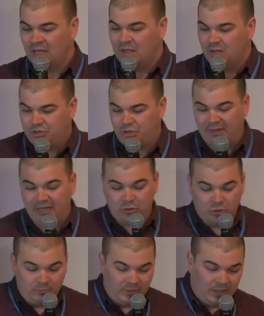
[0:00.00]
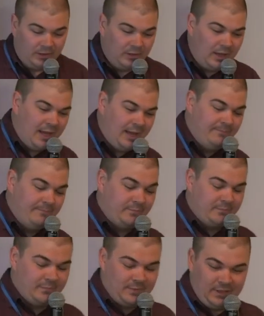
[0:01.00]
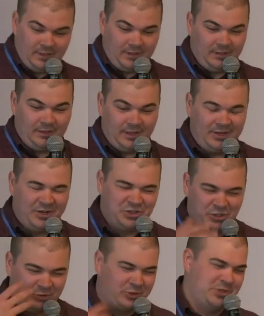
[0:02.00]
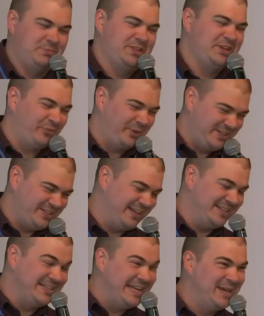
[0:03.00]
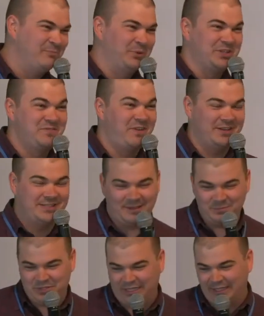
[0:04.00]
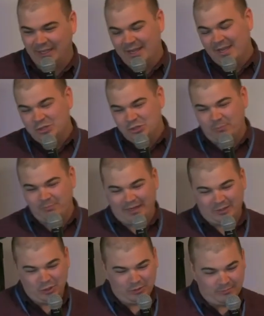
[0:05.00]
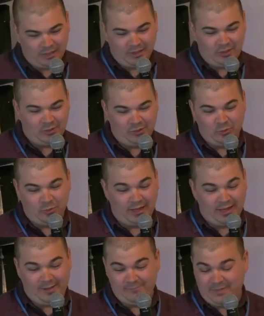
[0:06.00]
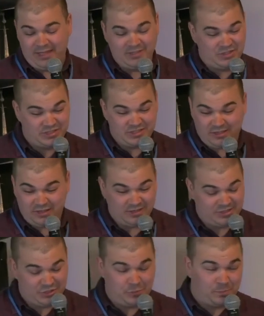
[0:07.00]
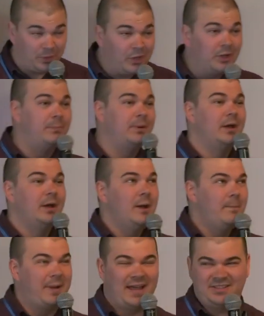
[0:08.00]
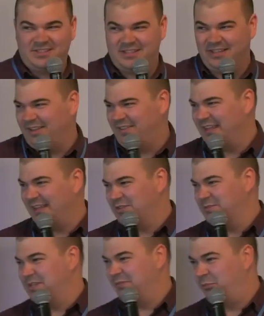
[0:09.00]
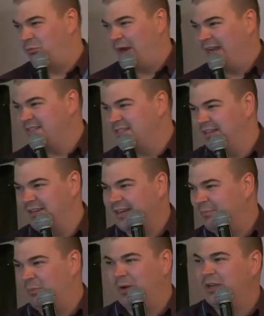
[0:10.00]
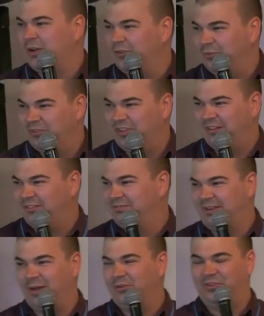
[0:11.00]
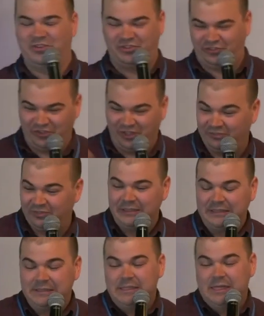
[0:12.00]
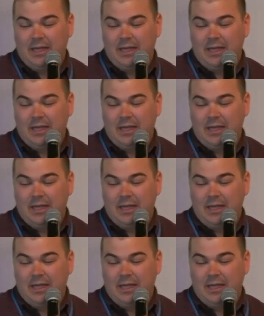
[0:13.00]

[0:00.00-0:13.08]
John Mark Comer, I know I shouldn't cross myself when I say his name, but it's very tempting. John Mark Comer, who is just a superb pastor. I think he calls himself writer. Can't remember what he calls himself. All sorts of stuff.